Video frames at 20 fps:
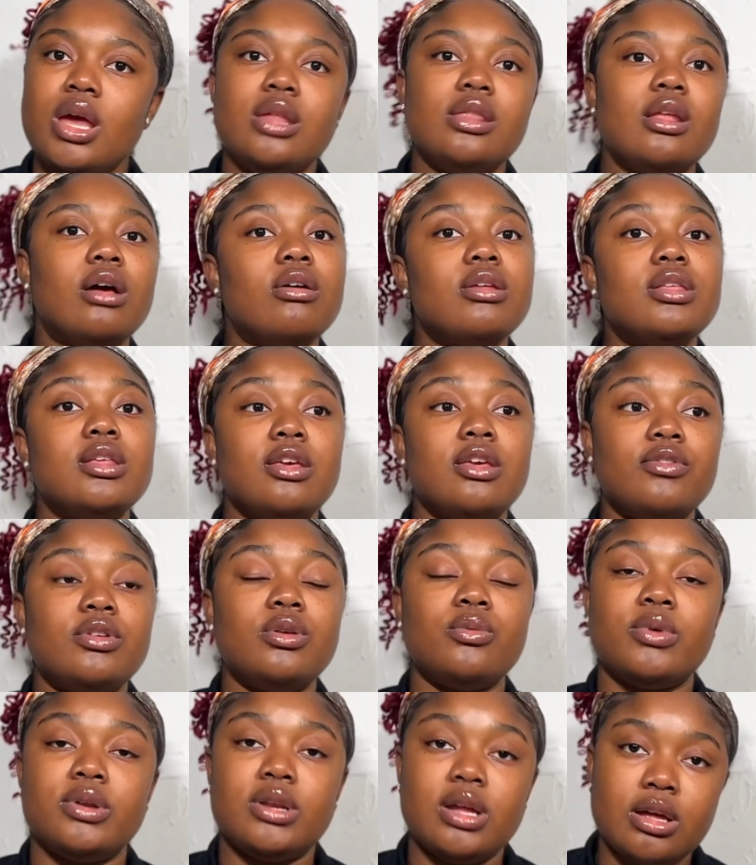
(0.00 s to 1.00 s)
They're going to give you the
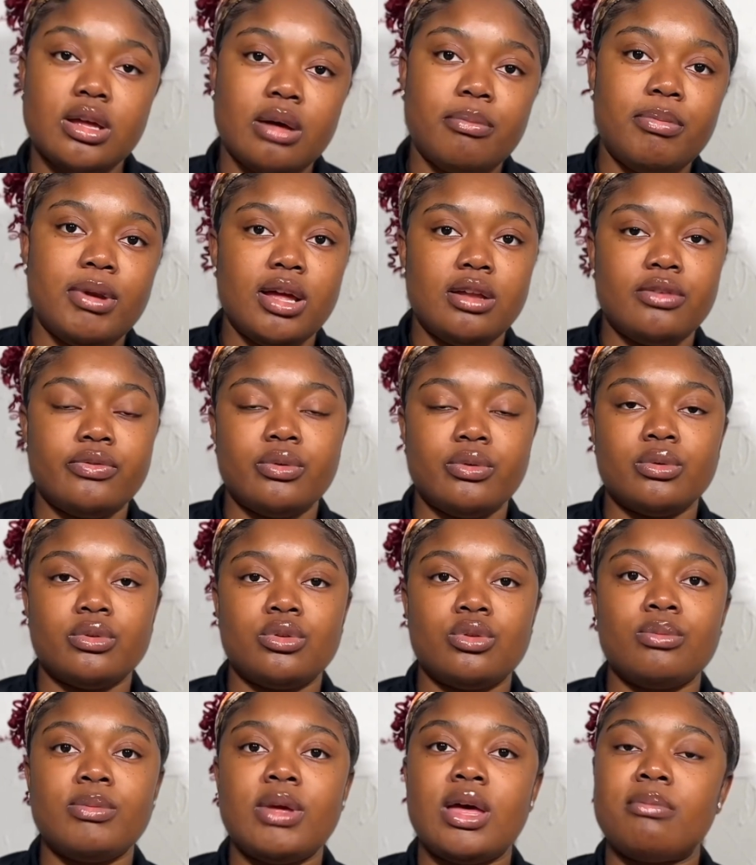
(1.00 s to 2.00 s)
one that you applied for.
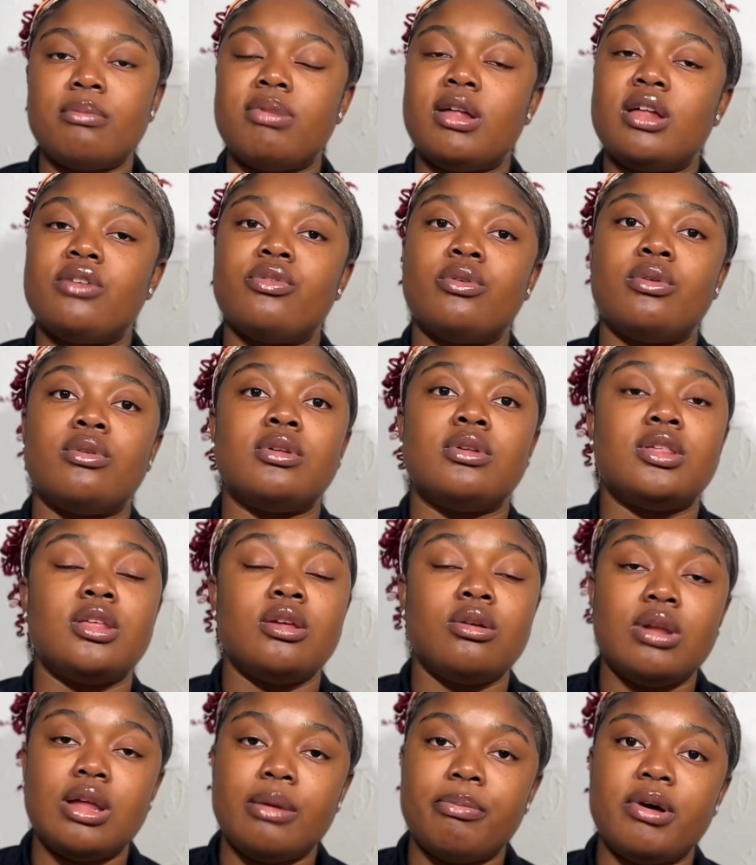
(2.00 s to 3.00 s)
So me, I applied for a
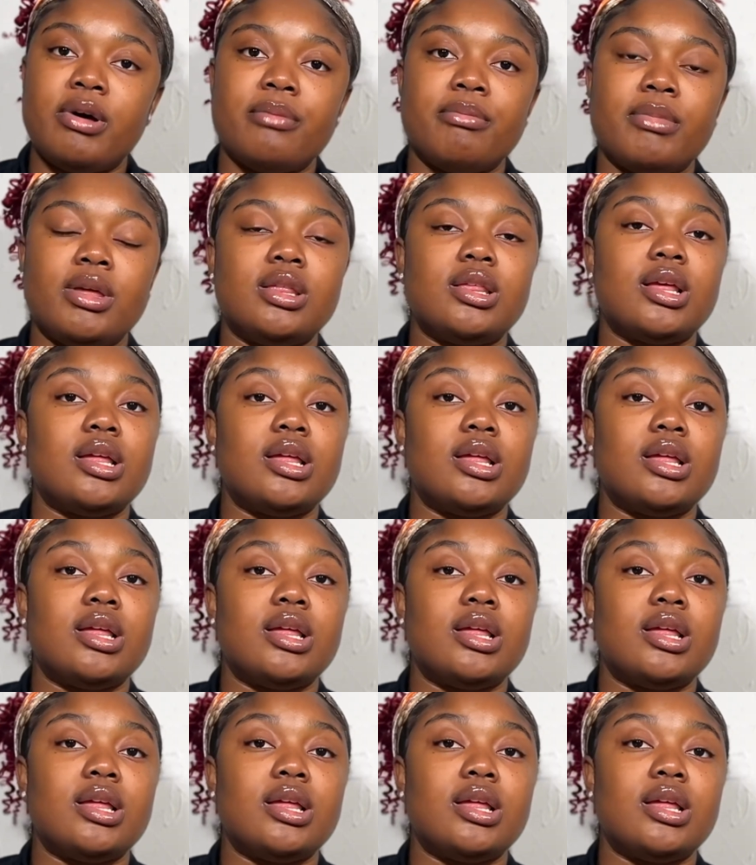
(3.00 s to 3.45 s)
single apartment.